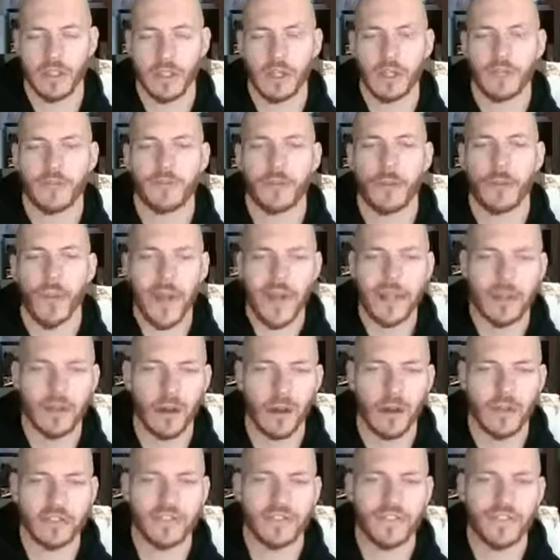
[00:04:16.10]
for weight
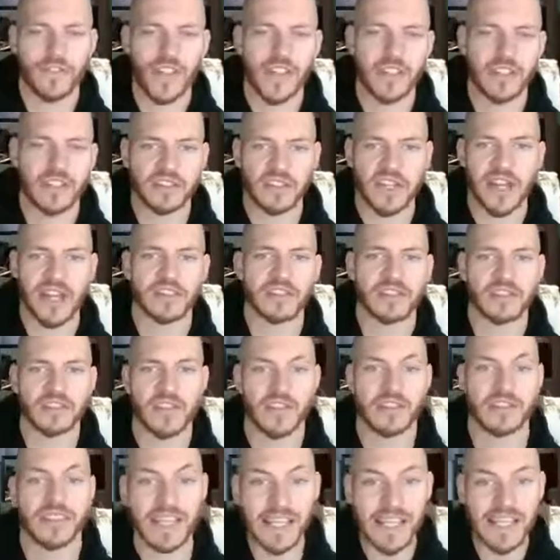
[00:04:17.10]
loss and fitness and
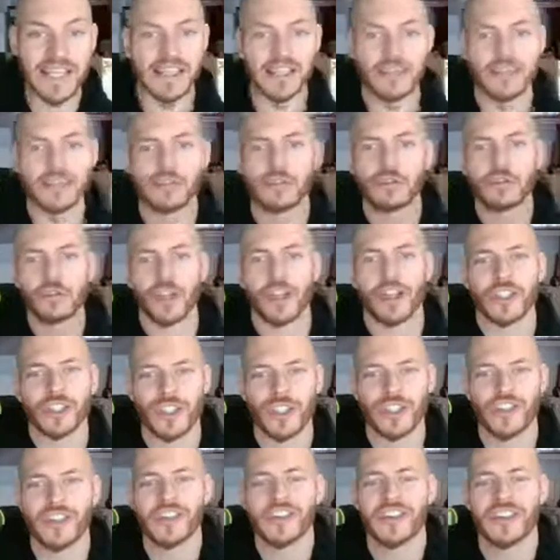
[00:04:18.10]
exercise is
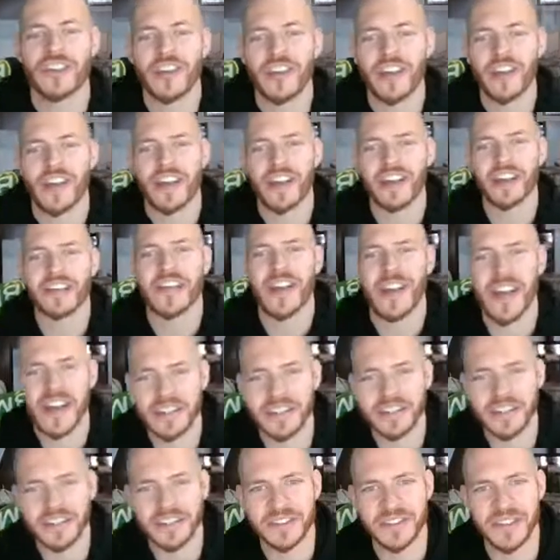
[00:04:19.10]
nutrition and
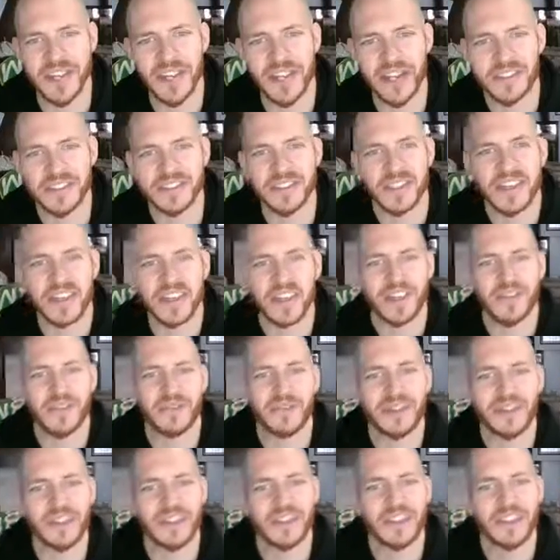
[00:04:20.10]
exercise,
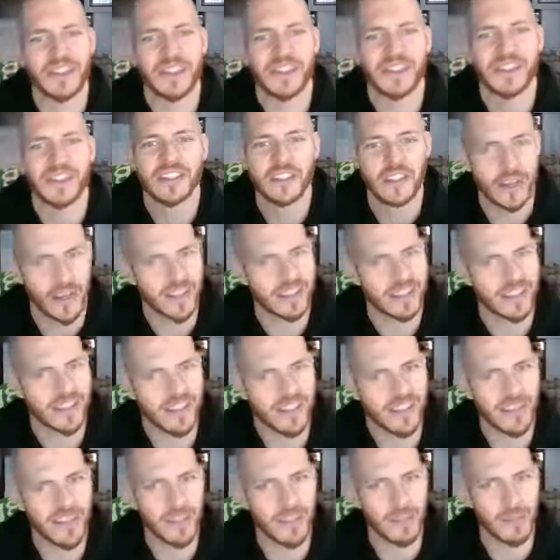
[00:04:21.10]
which it's crazy to
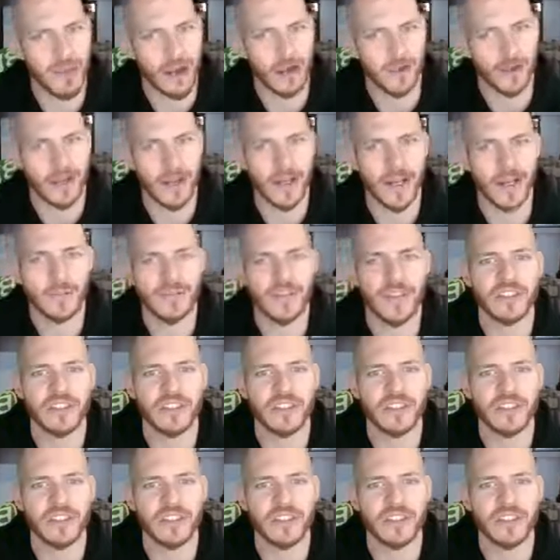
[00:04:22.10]
think about, right?